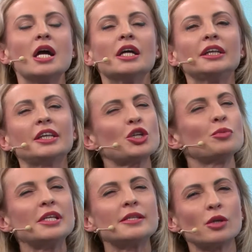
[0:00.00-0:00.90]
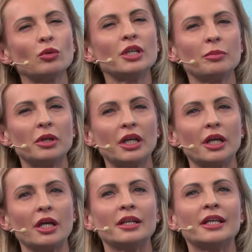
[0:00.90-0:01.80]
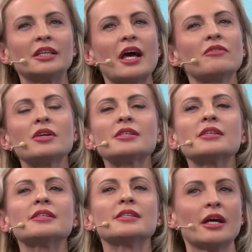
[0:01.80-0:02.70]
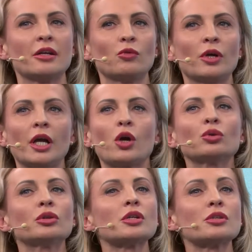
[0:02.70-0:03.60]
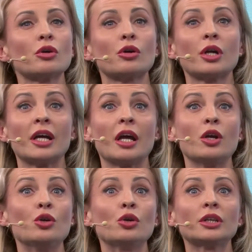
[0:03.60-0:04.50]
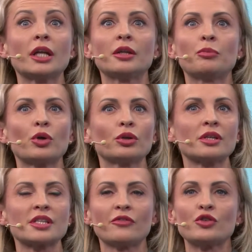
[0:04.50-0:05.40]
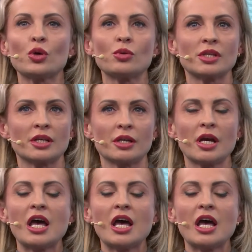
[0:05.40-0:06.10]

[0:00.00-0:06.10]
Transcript: It touched me so deeply that ever since then, when I go to the store and I looked at the products I've chosen,